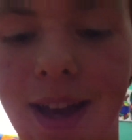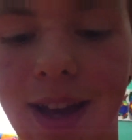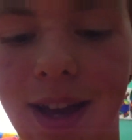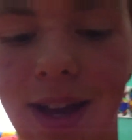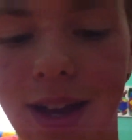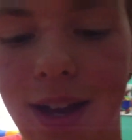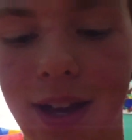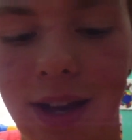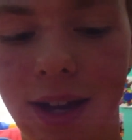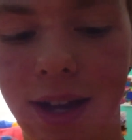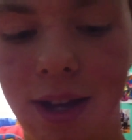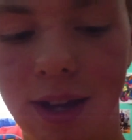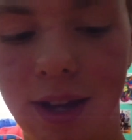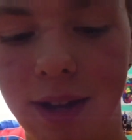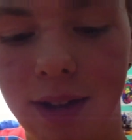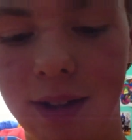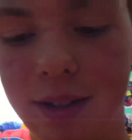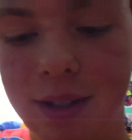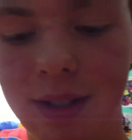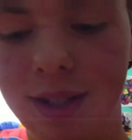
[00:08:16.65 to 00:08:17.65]

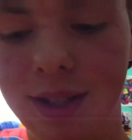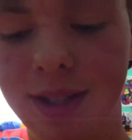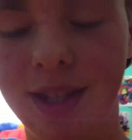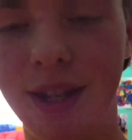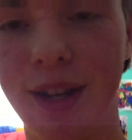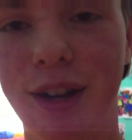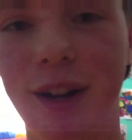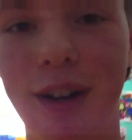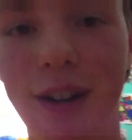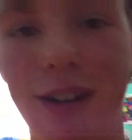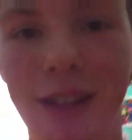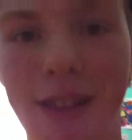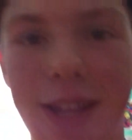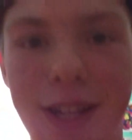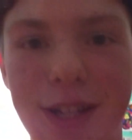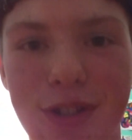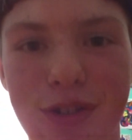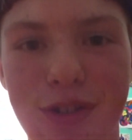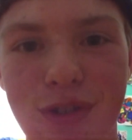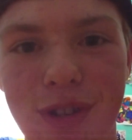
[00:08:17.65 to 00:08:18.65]
uh guitar
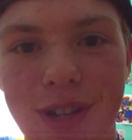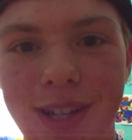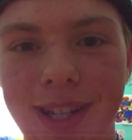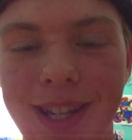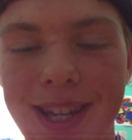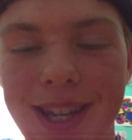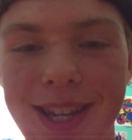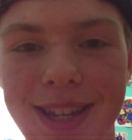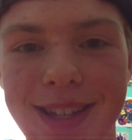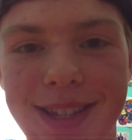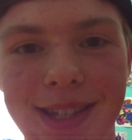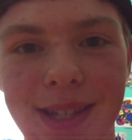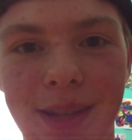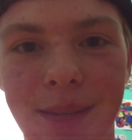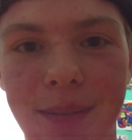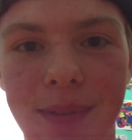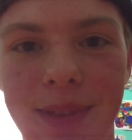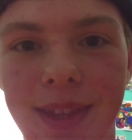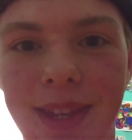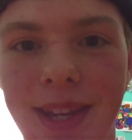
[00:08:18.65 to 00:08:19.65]
electric
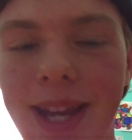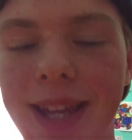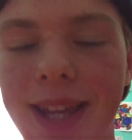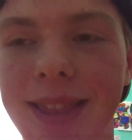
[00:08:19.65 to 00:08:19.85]
something.